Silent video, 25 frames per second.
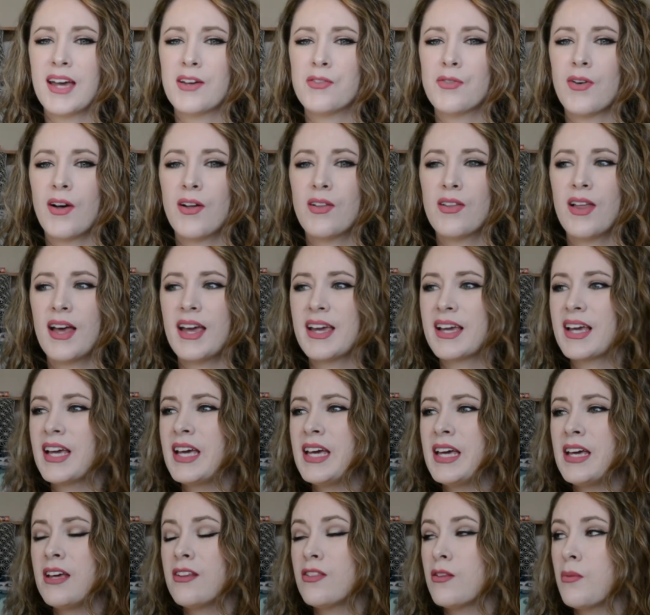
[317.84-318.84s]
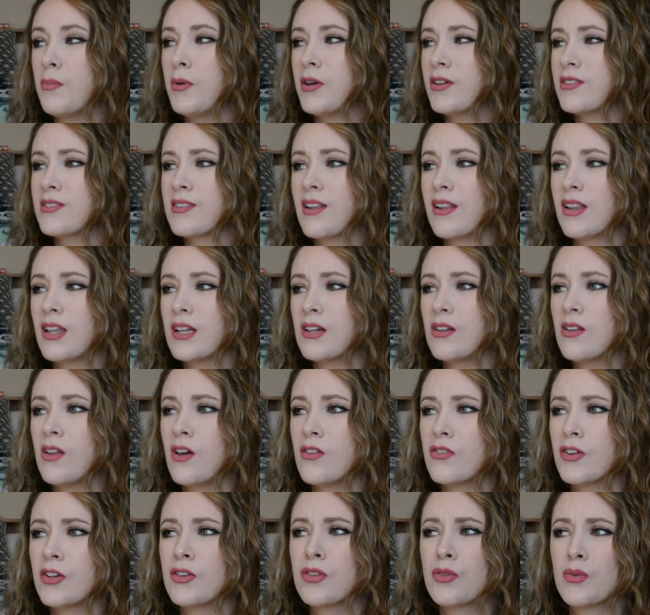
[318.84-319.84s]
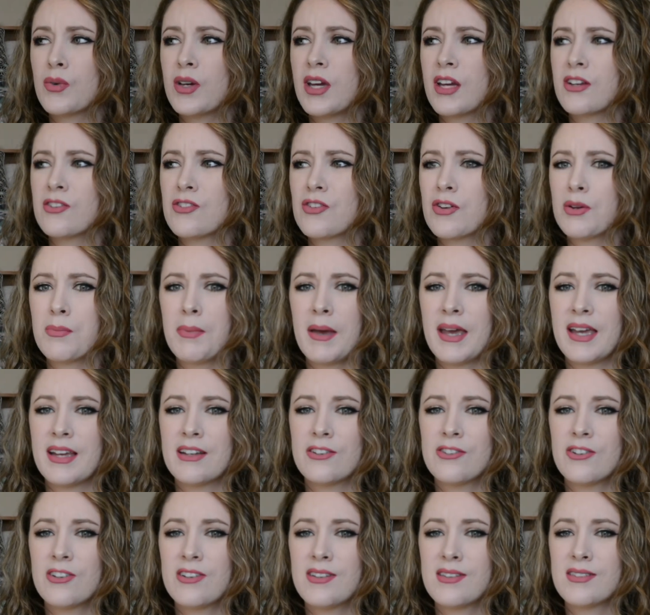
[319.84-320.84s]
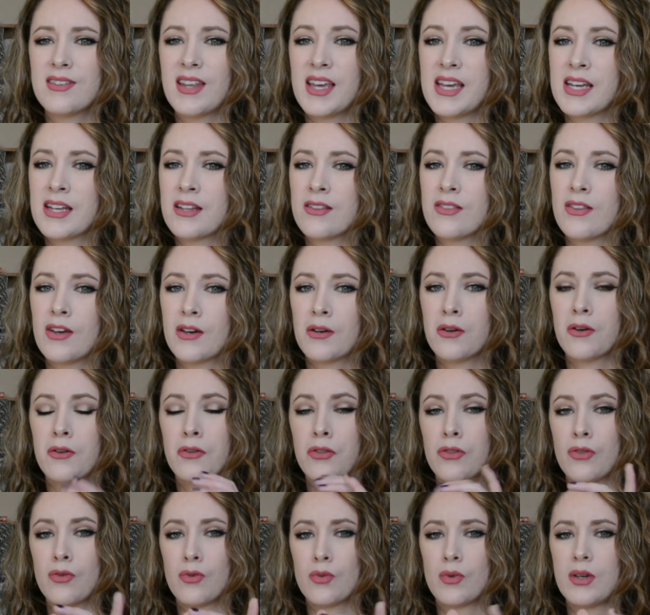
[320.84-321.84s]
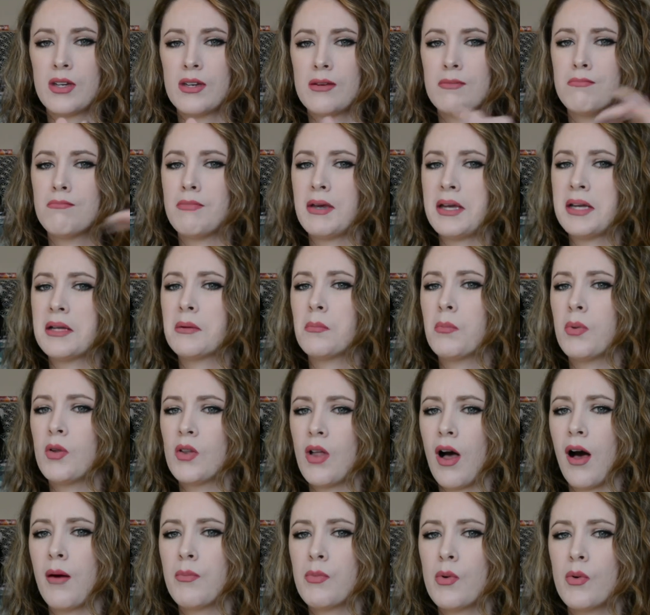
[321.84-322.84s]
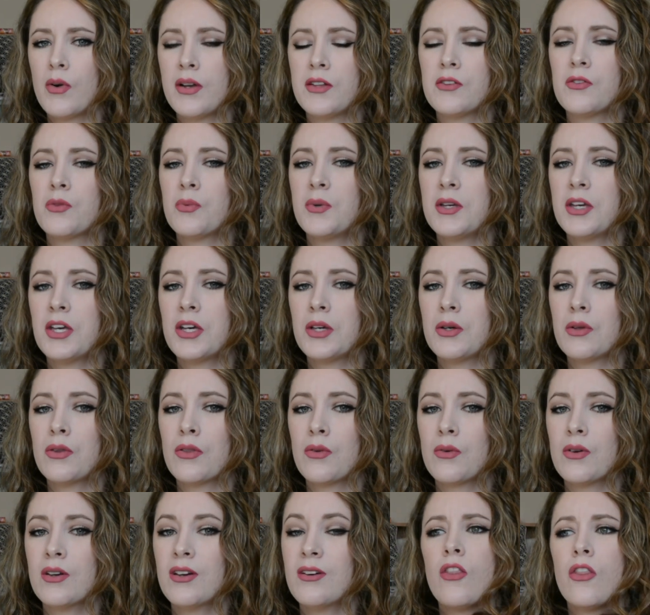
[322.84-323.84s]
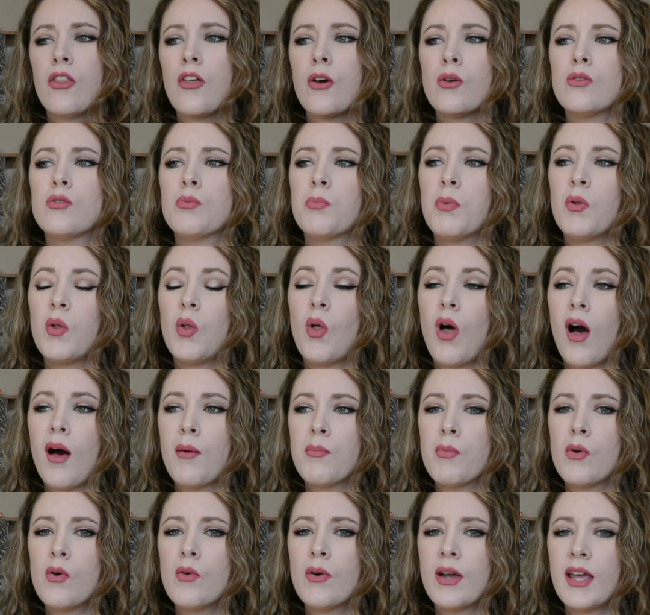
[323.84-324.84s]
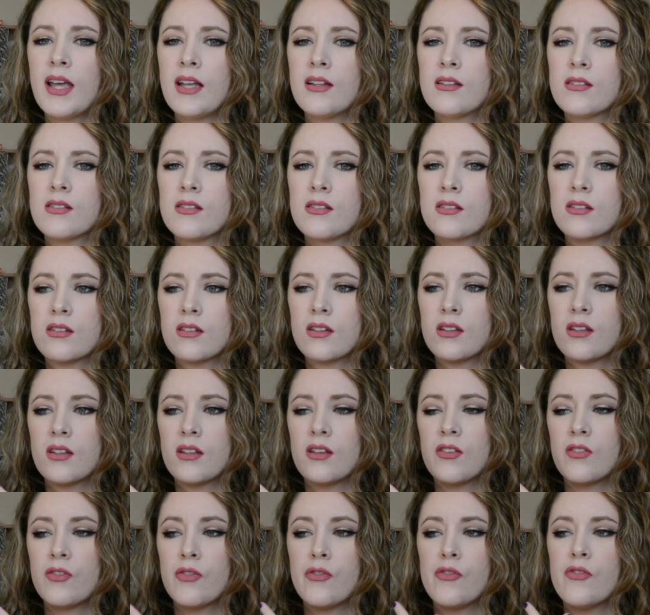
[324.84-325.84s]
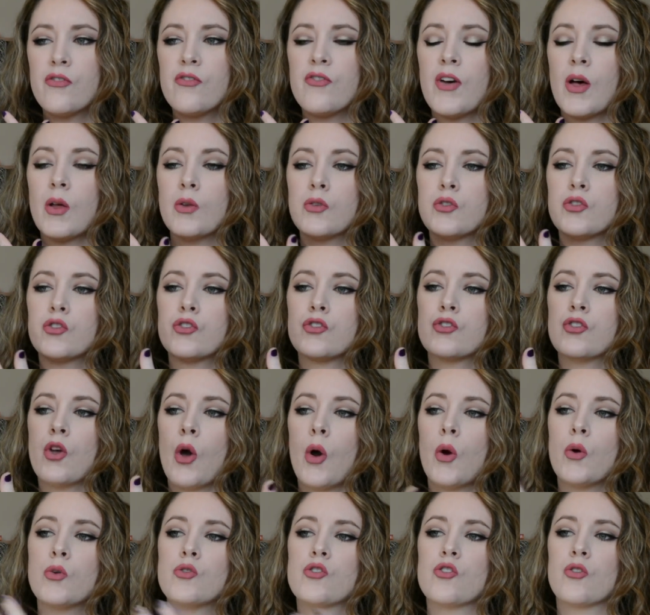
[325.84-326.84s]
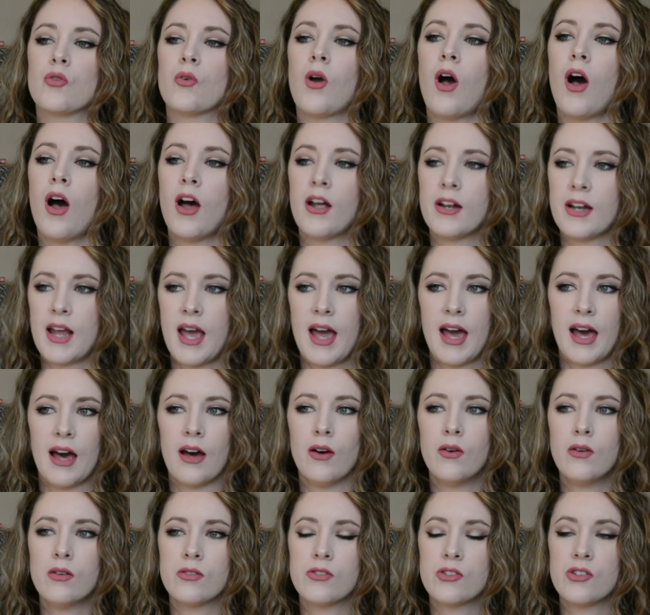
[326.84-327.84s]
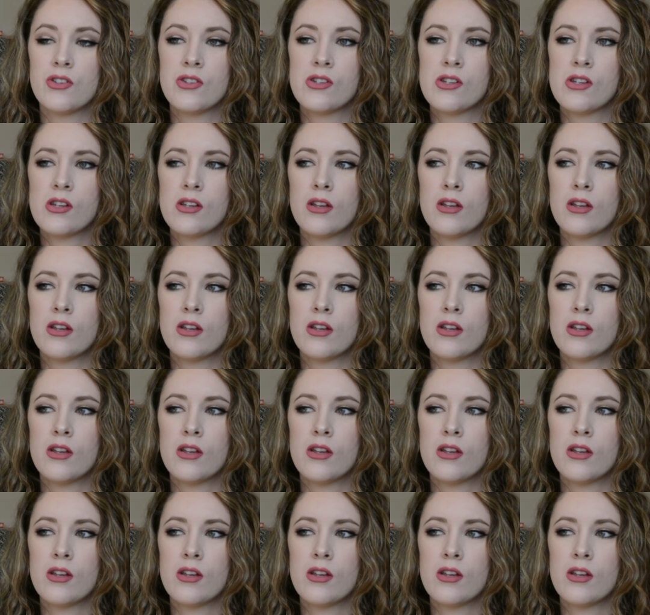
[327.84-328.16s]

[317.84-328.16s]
I felt like the book's a little over 300 pages and there are 3 main plot points we go through. Those plot points felt so drawn out,